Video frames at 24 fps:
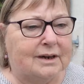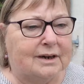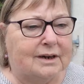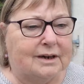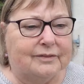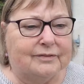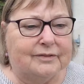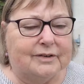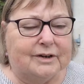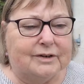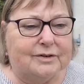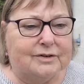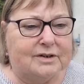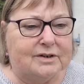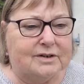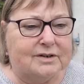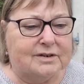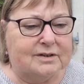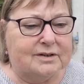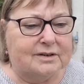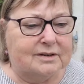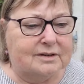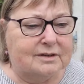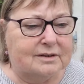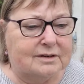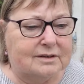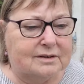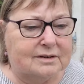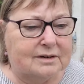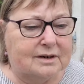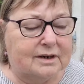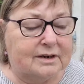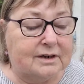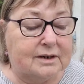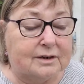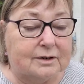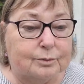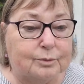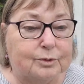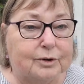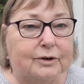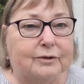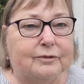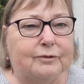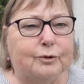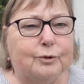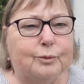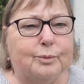I've noticed that I don't know
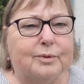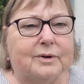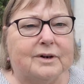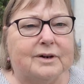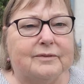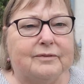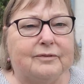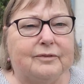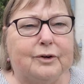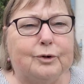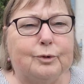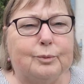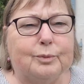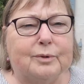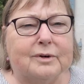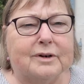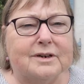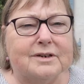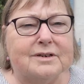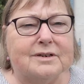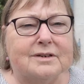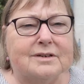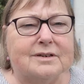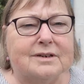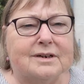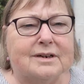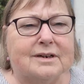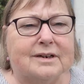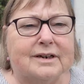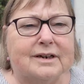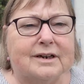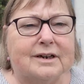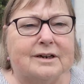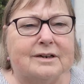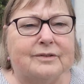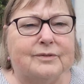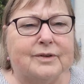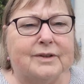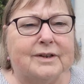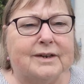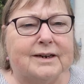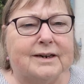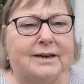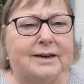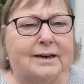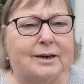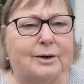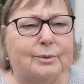what your fuel prices are like over
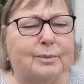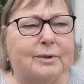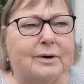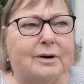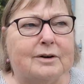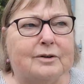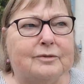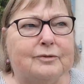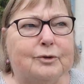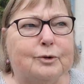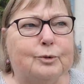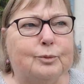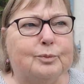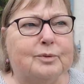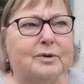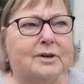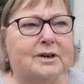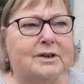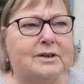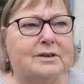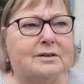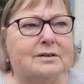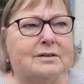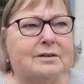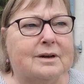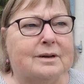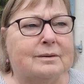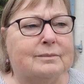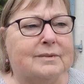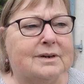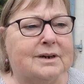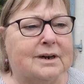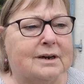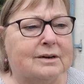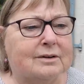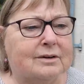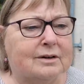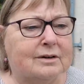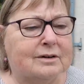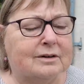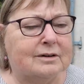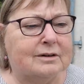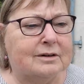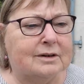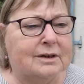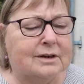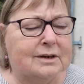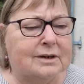there now, but our fuel price has come
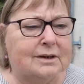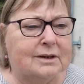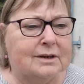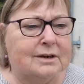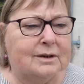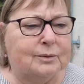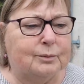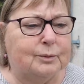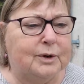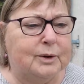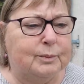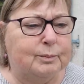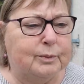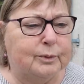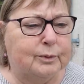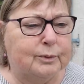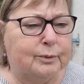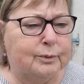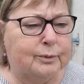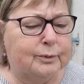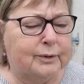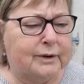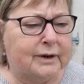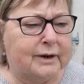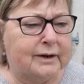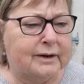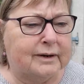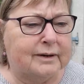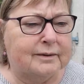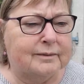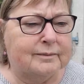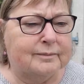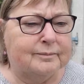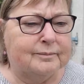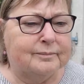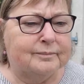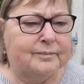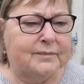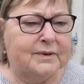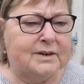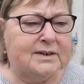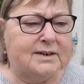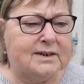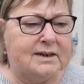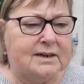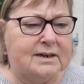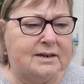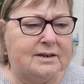down. We bought
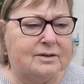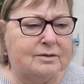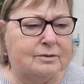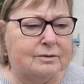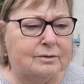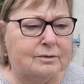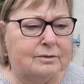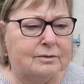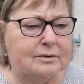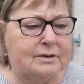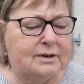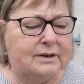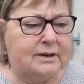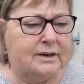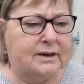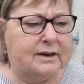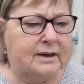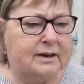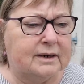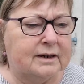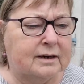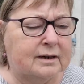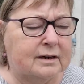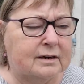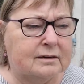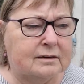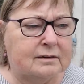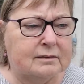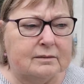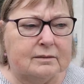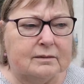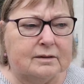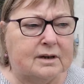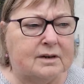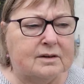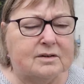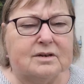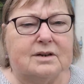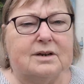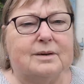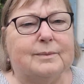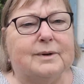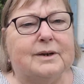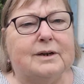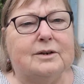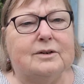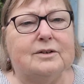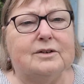diesel, and last
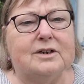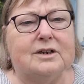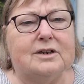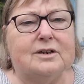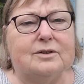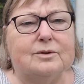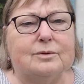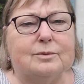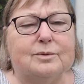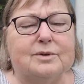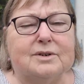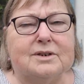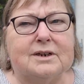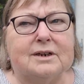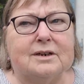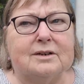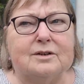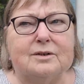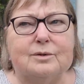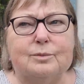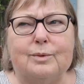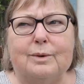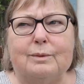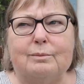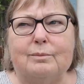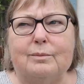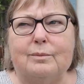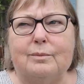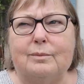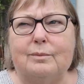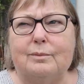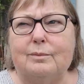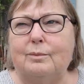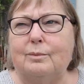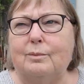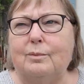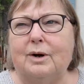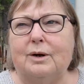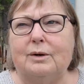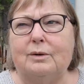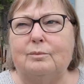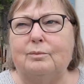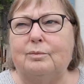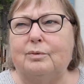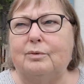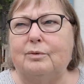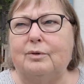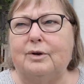time I looked, diesel was down to
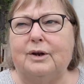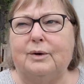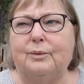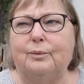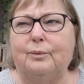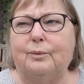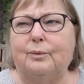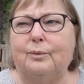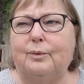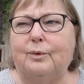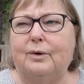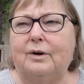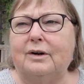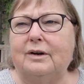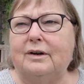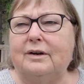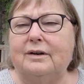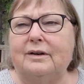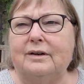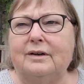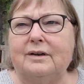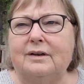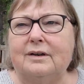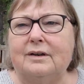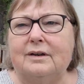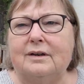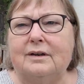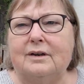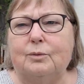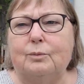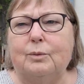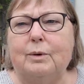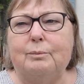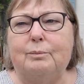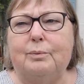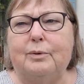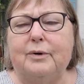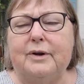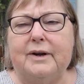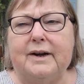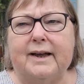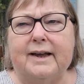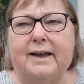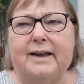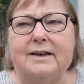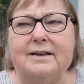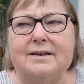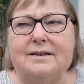
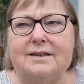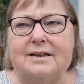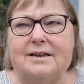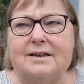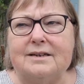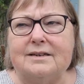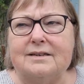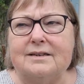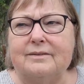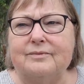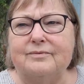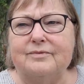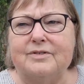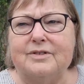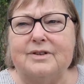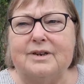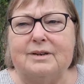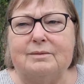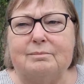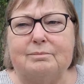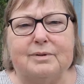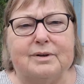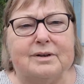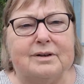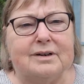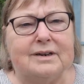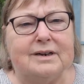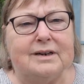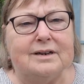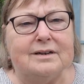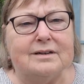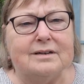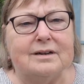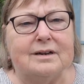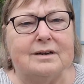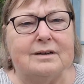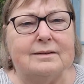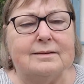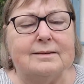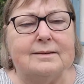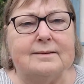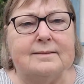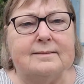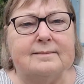1.80 something per litre,